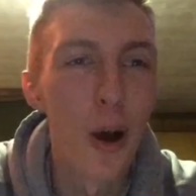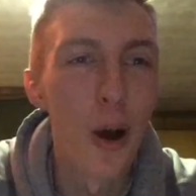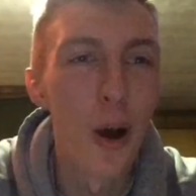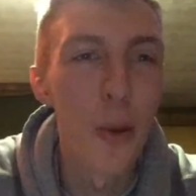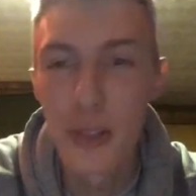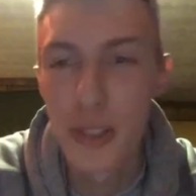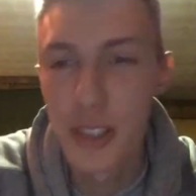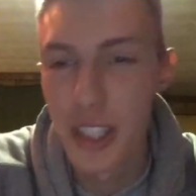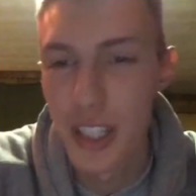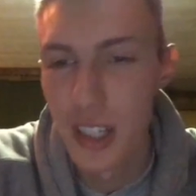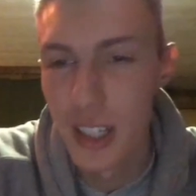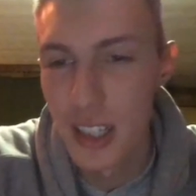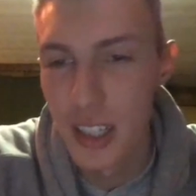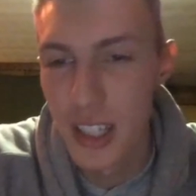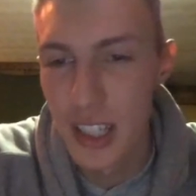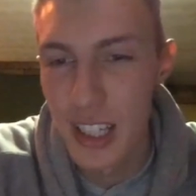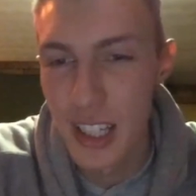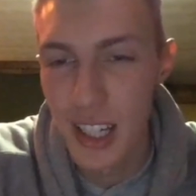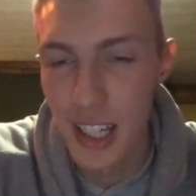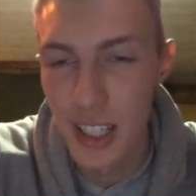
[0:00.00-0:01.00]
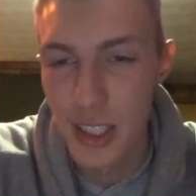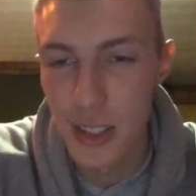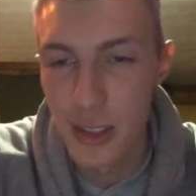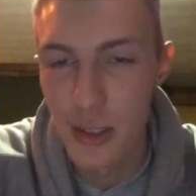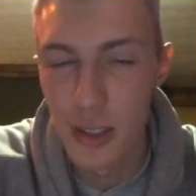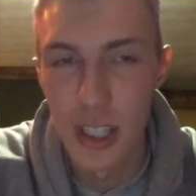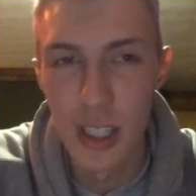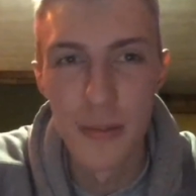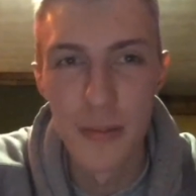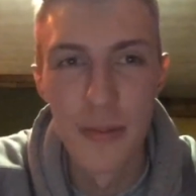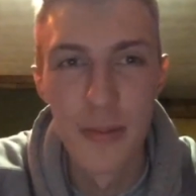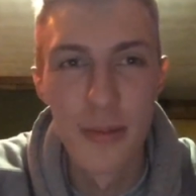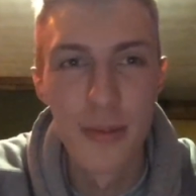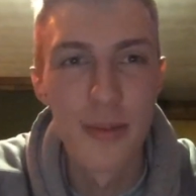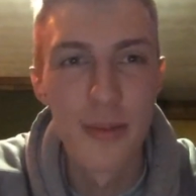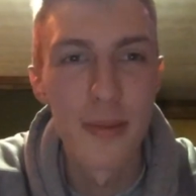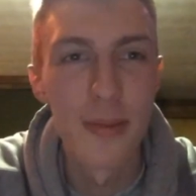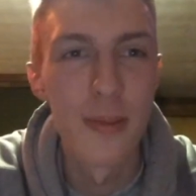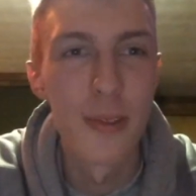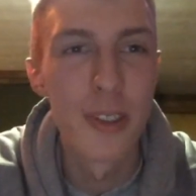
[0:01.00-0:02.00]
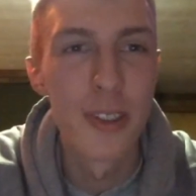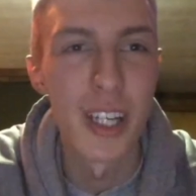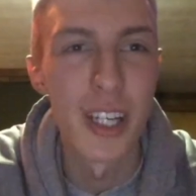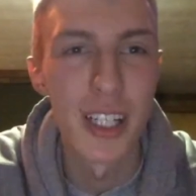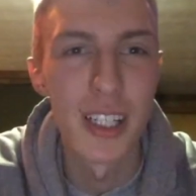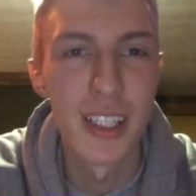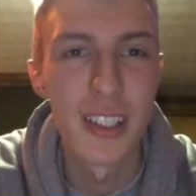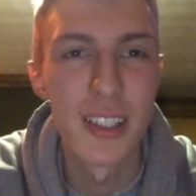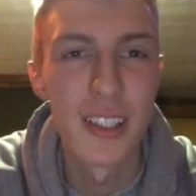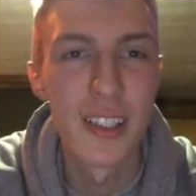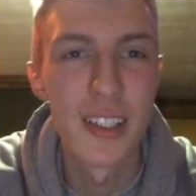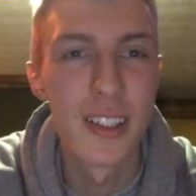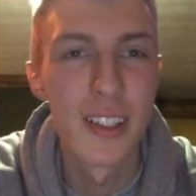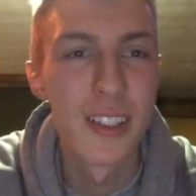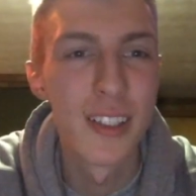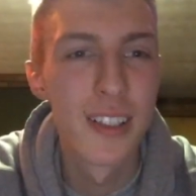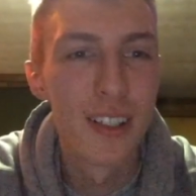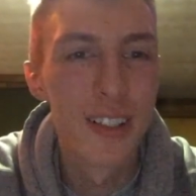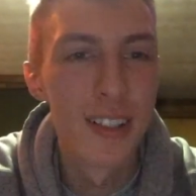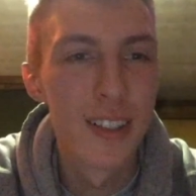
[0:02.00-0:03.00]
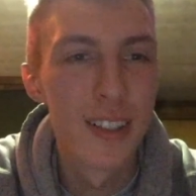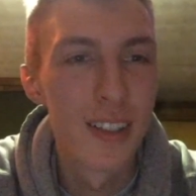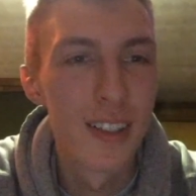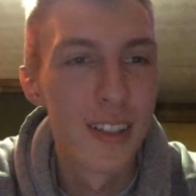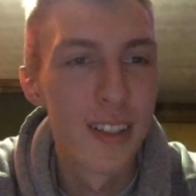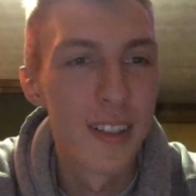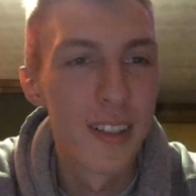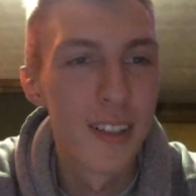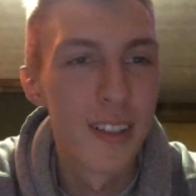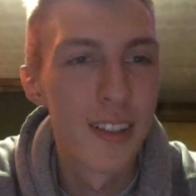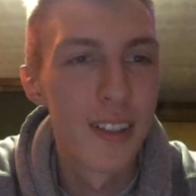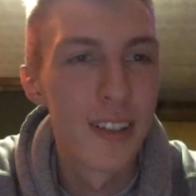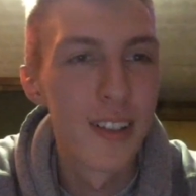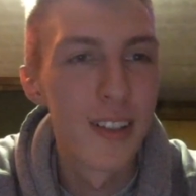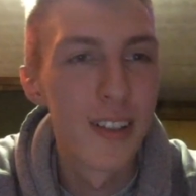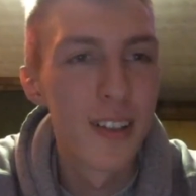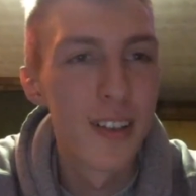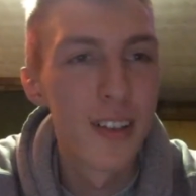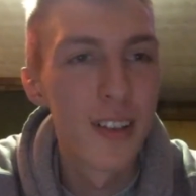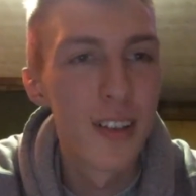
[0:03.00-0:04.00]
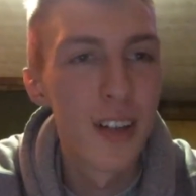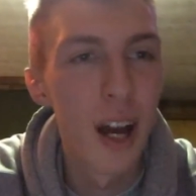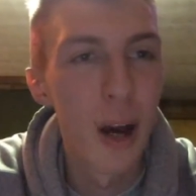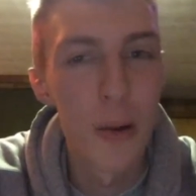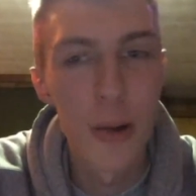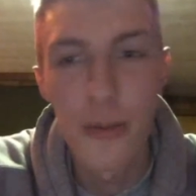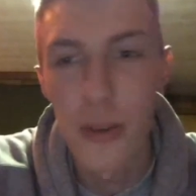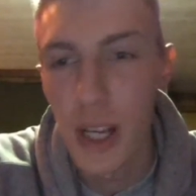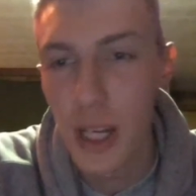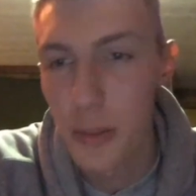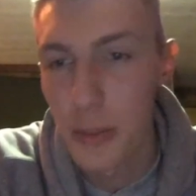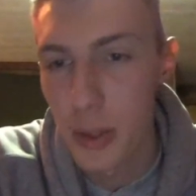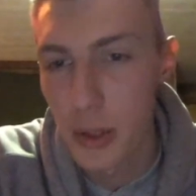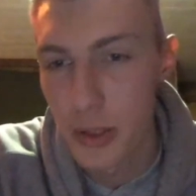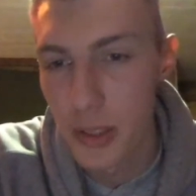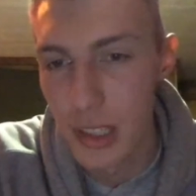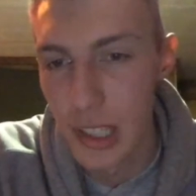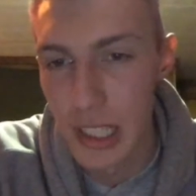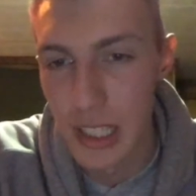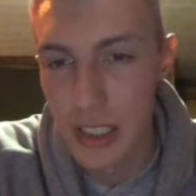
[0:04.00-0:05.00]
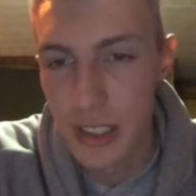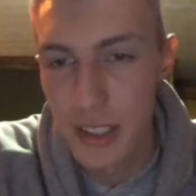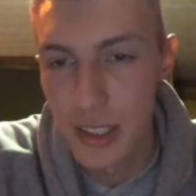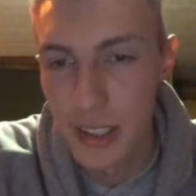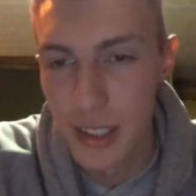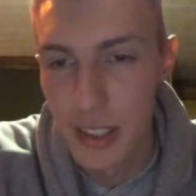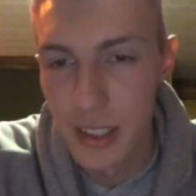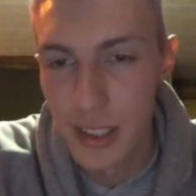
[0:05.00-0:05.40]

post it into the stream. 1 sec. I wonder if I can post links.